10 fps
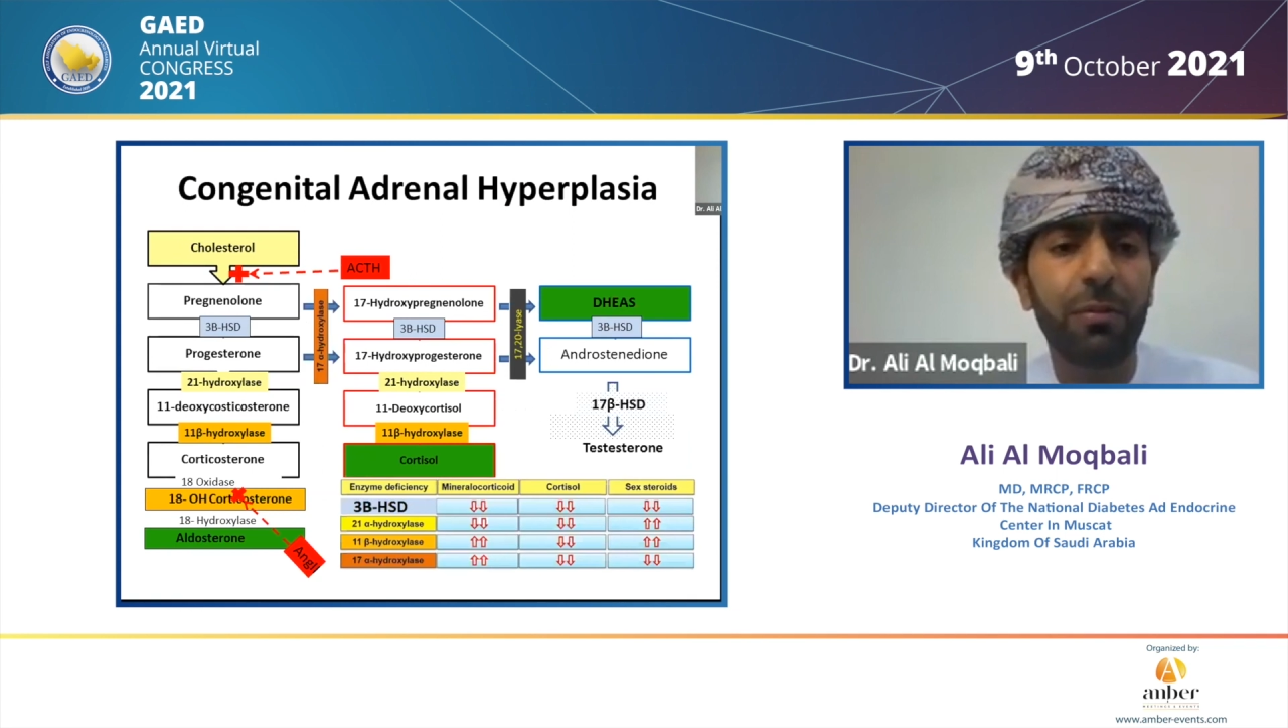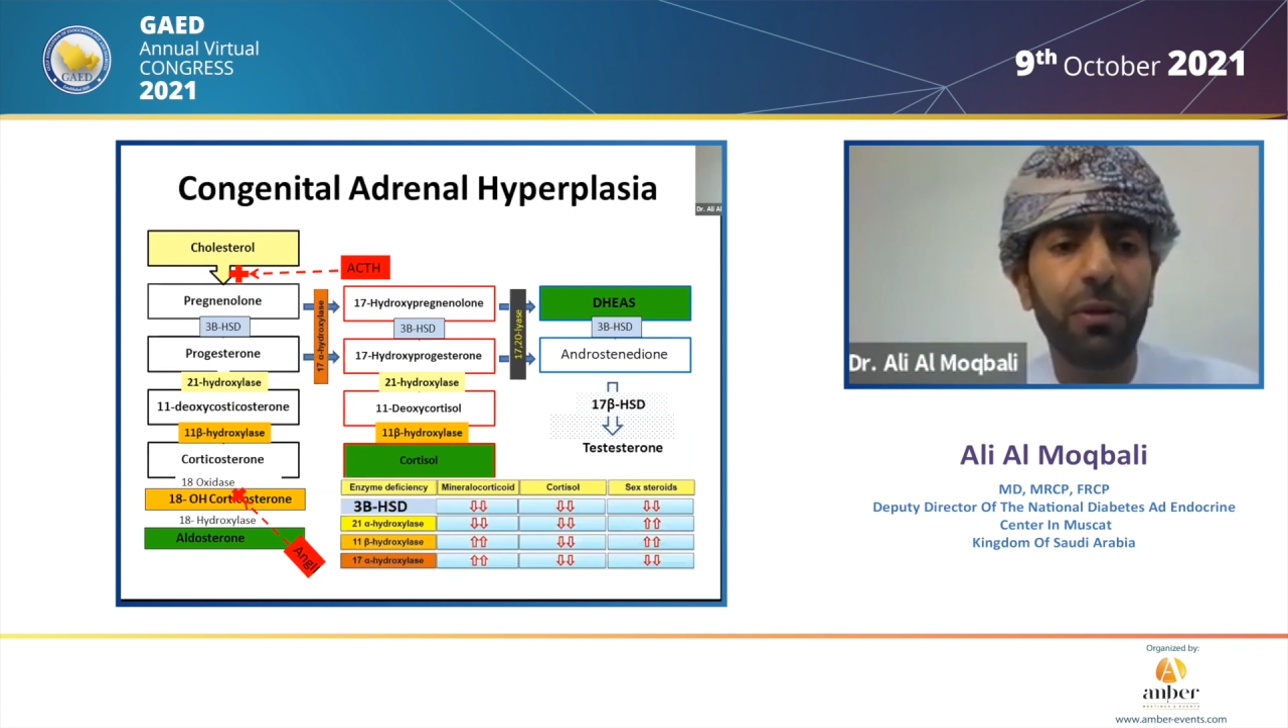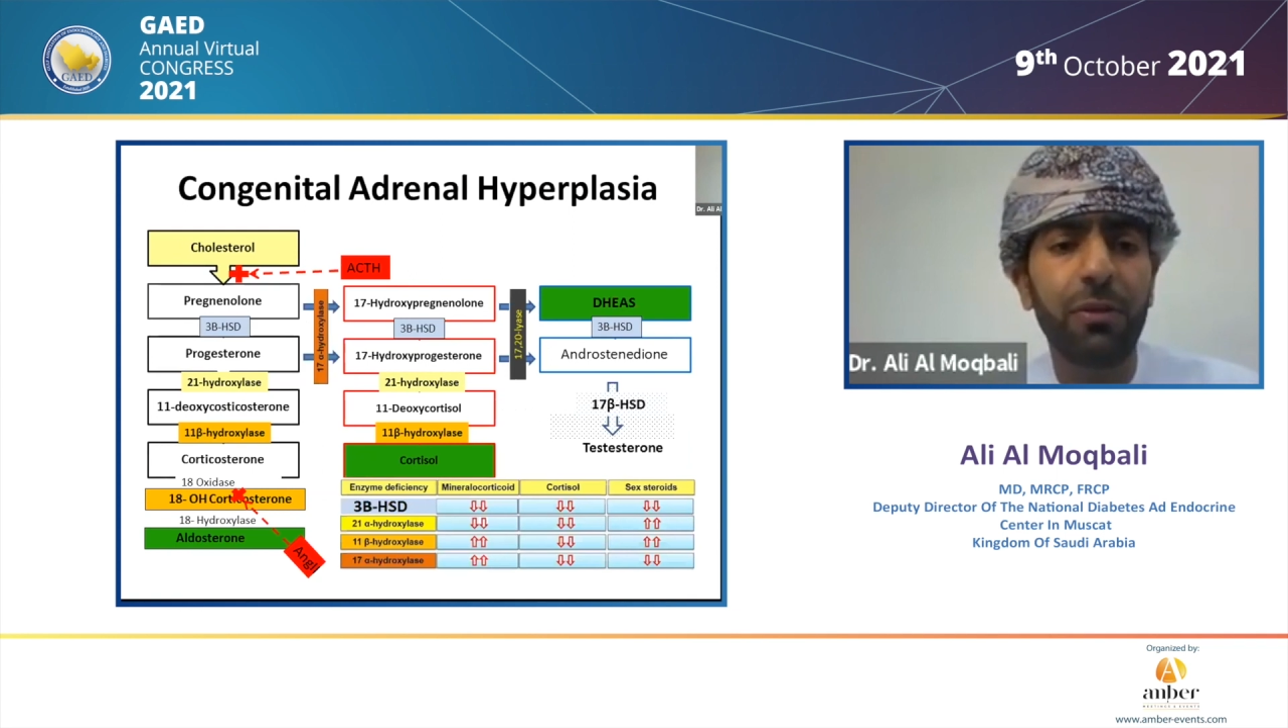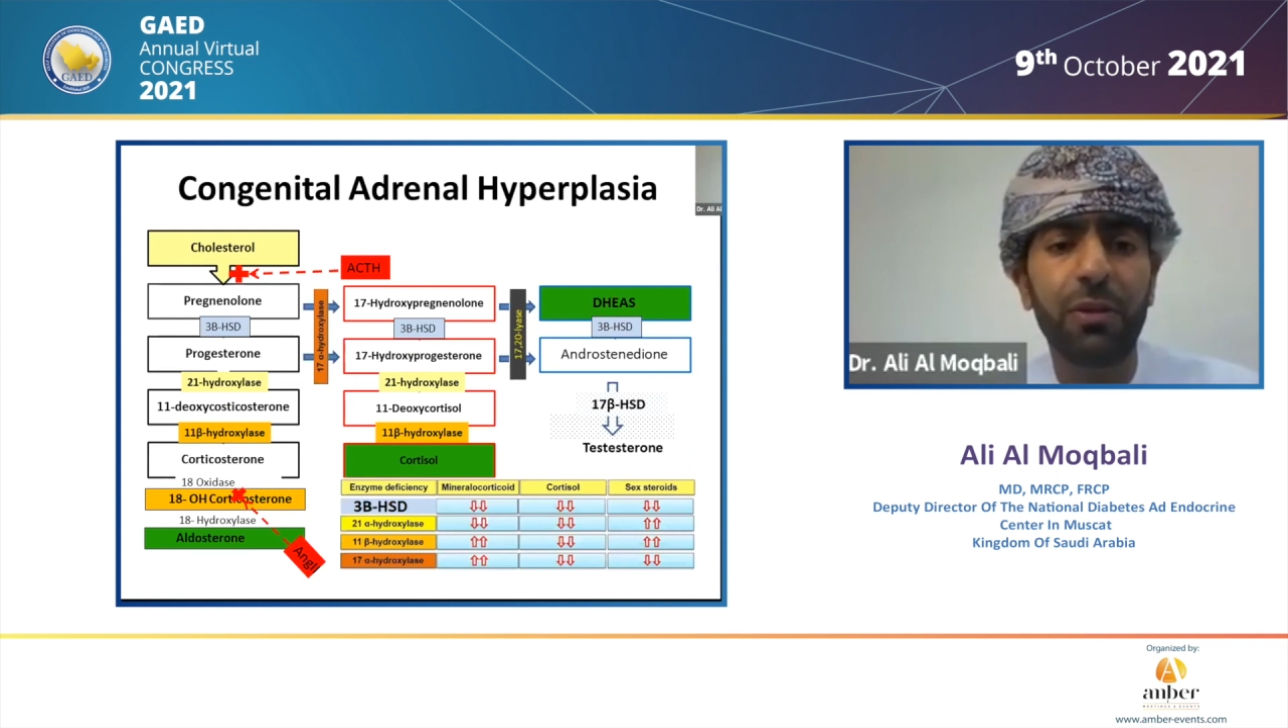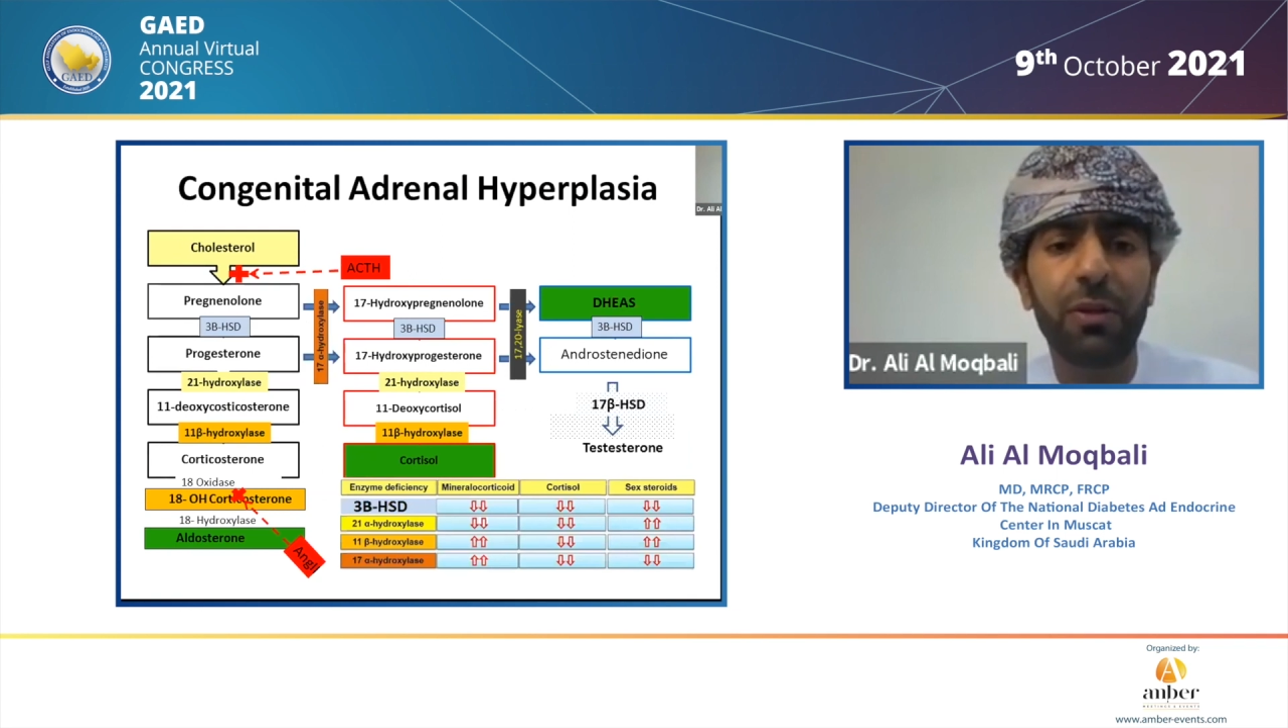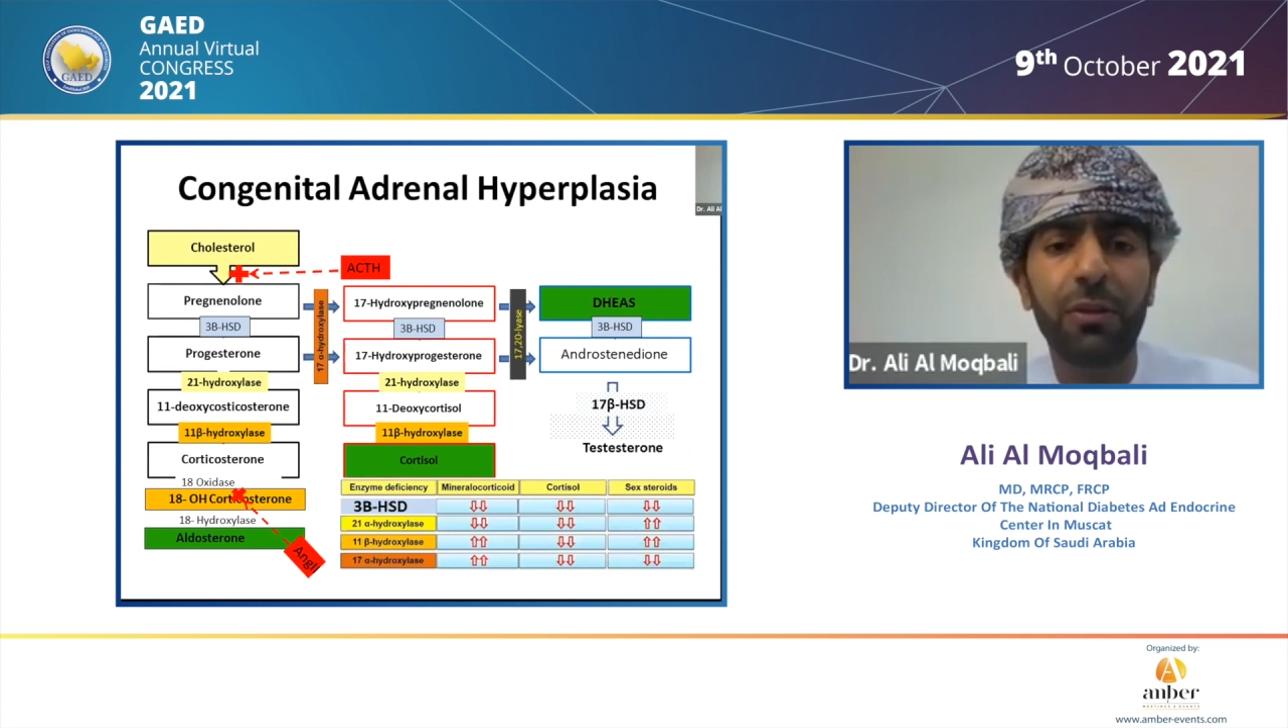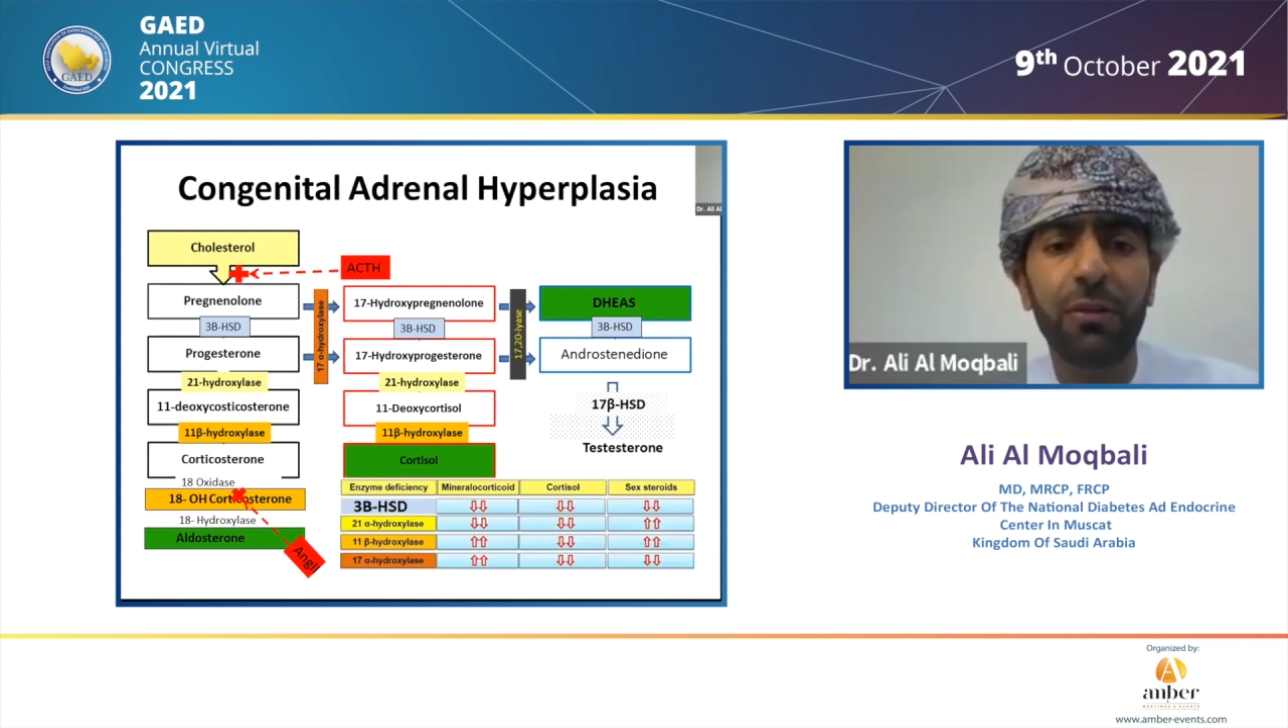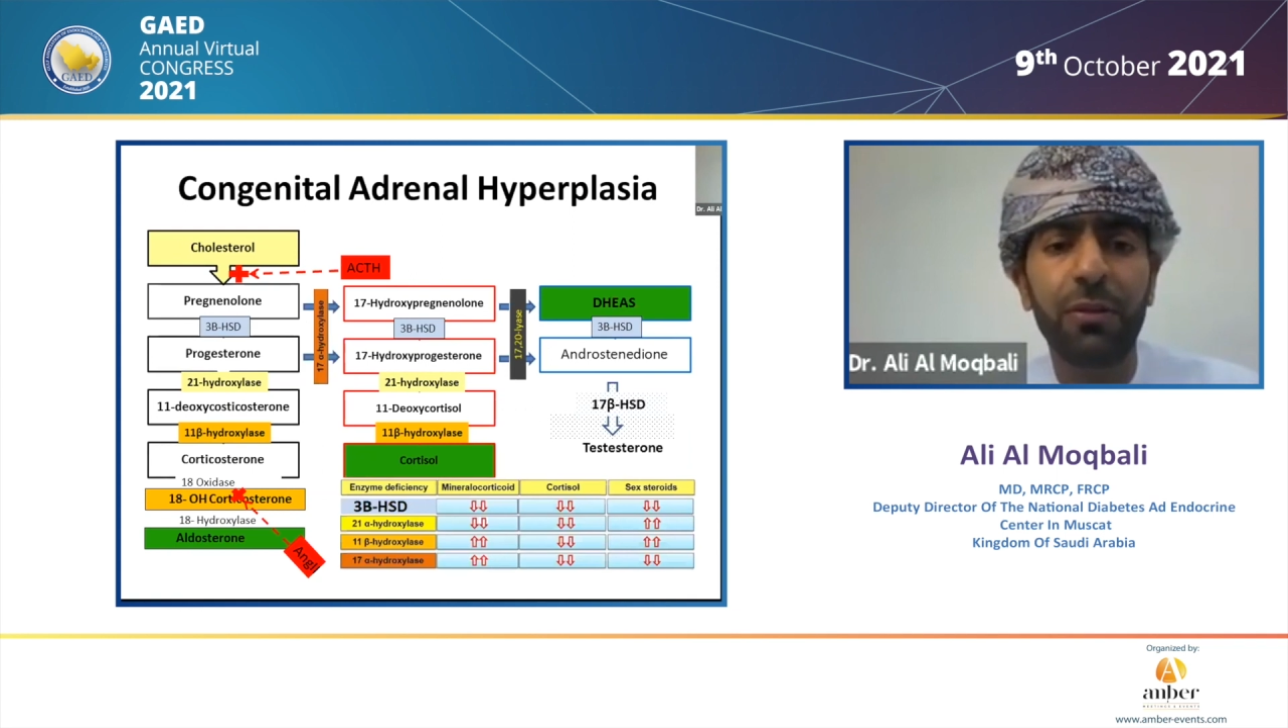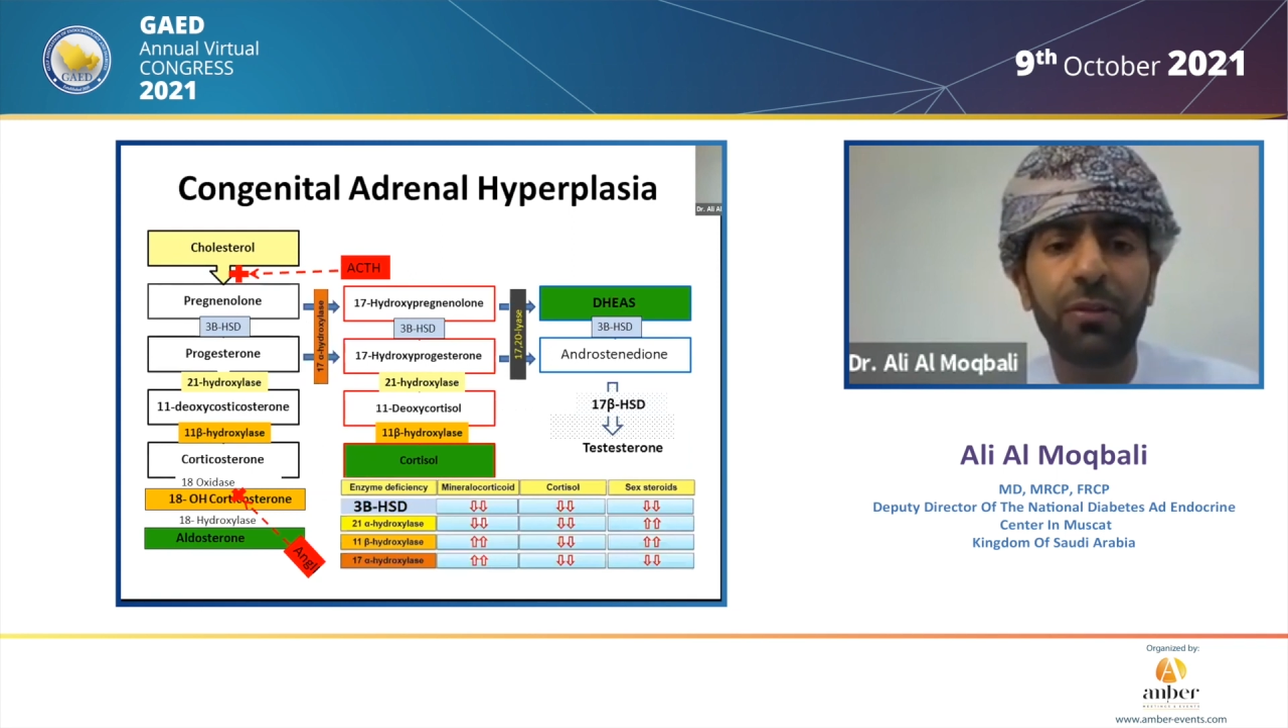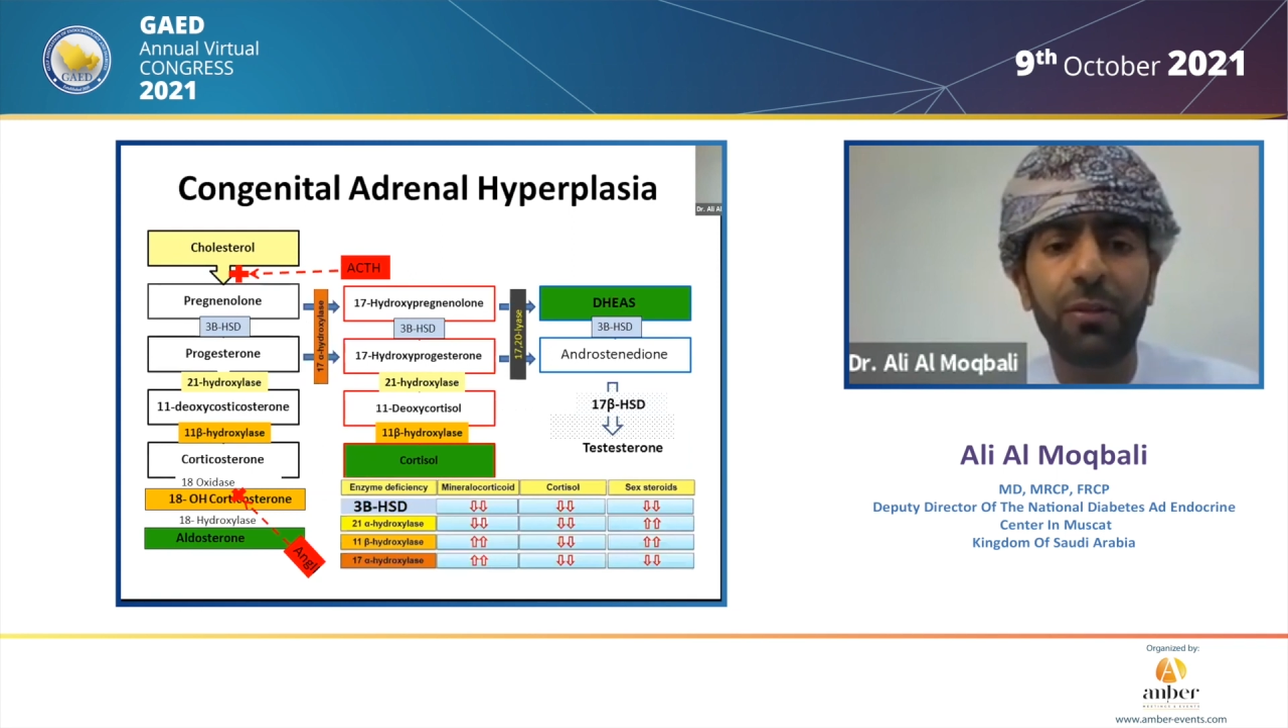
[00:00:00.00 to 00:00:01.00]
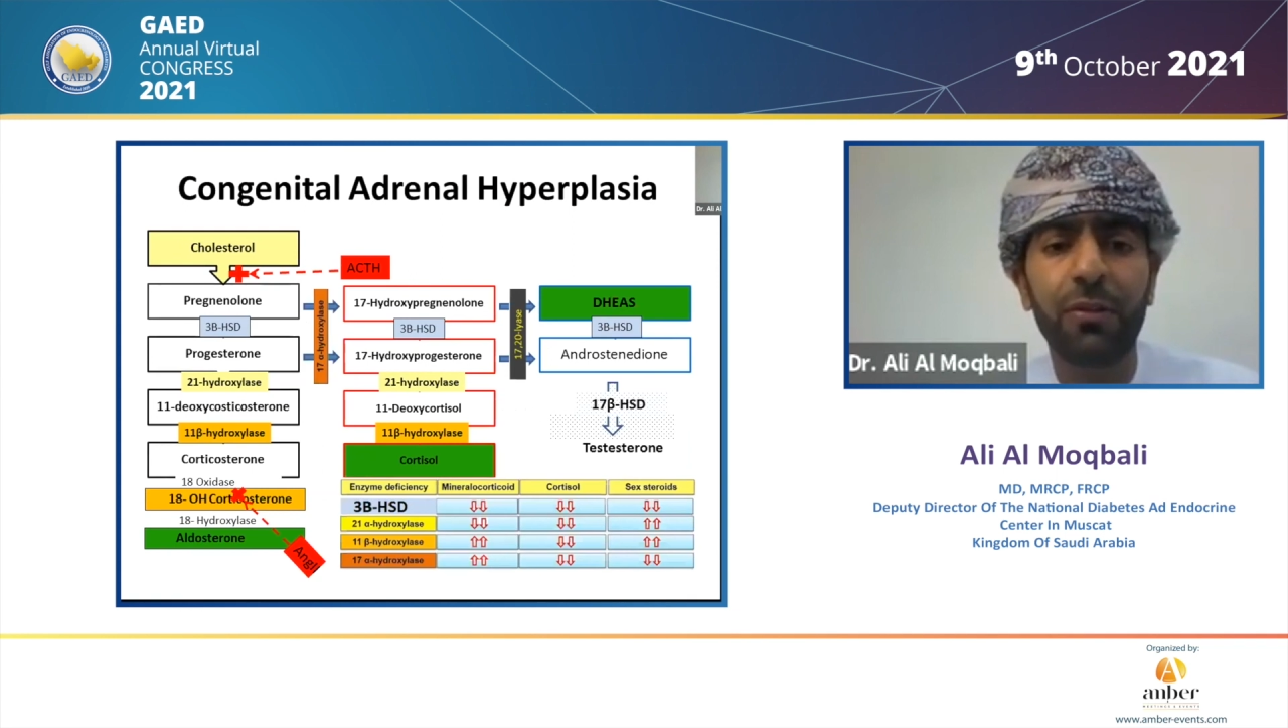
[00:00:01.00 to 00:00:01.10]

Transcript: biosynthesis